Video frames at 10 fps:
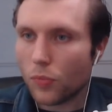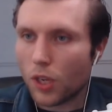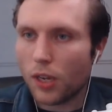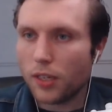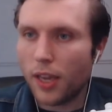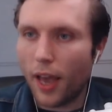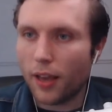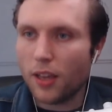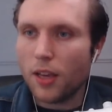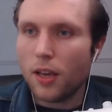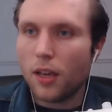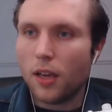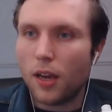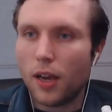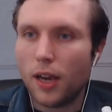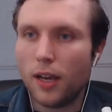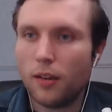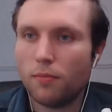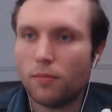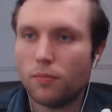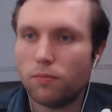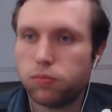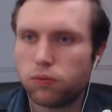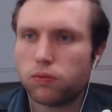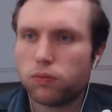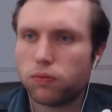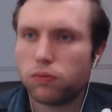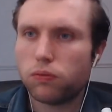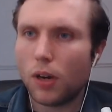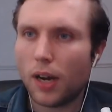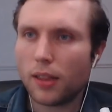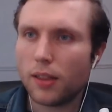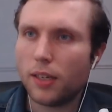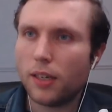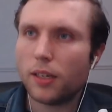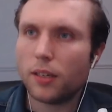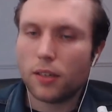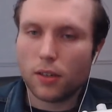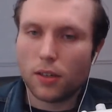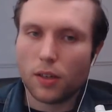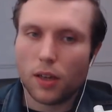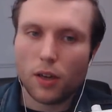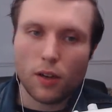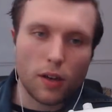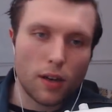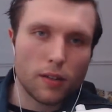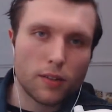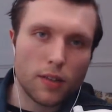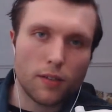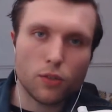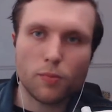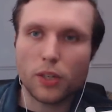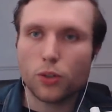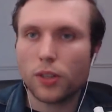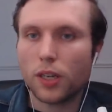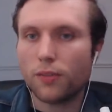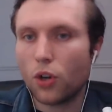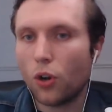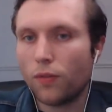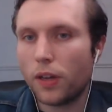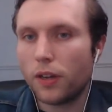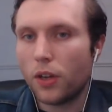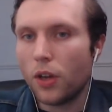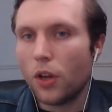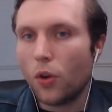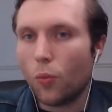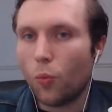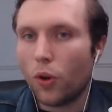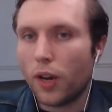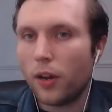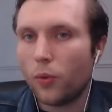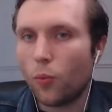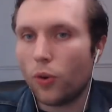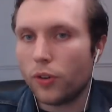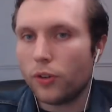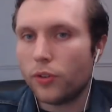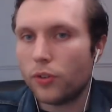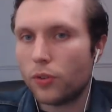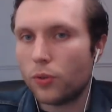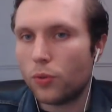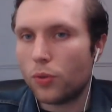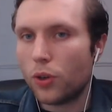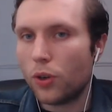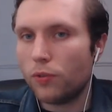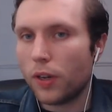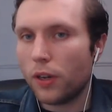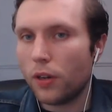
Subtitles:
Yeah. Um, I think, let's see, I'll just make sure that I've covered what I wanted to cover.